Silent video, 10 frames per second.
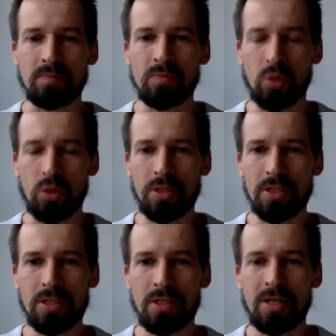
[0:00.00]

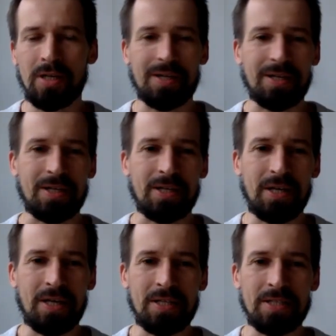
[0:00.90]
tokens
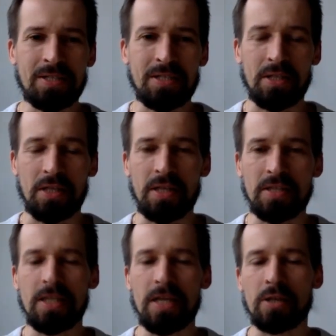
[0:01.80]
as
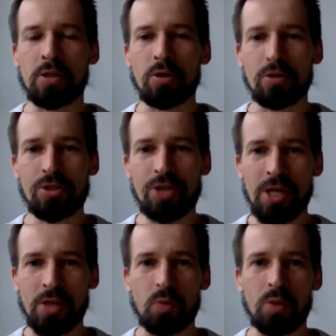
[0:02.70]
like
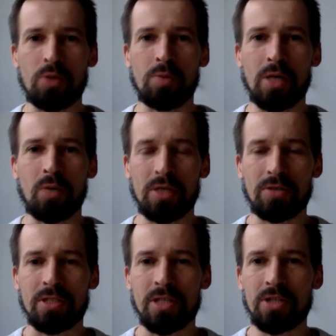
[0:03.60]
cross-chain, when you make one
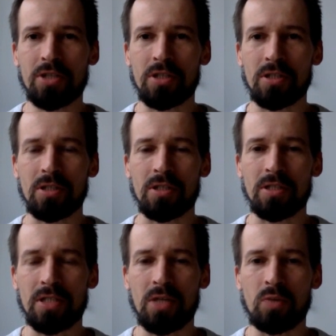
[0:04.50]
transaction
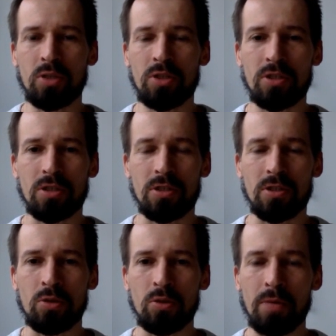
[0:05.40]
inside which
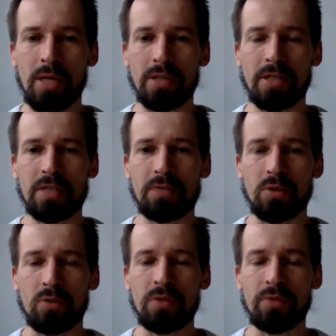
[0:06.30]
you make
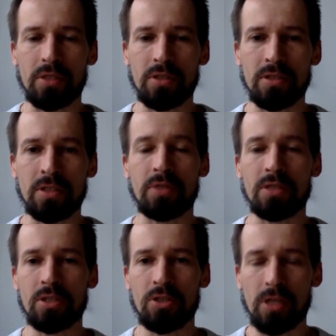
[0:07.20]
transfer of
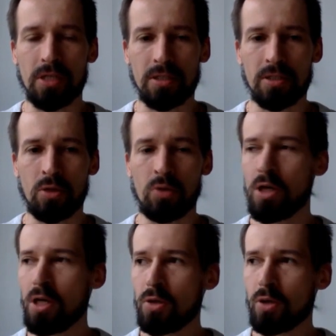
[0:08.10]
different digital assets. So
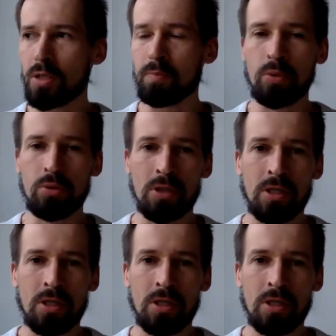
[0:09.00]
you can put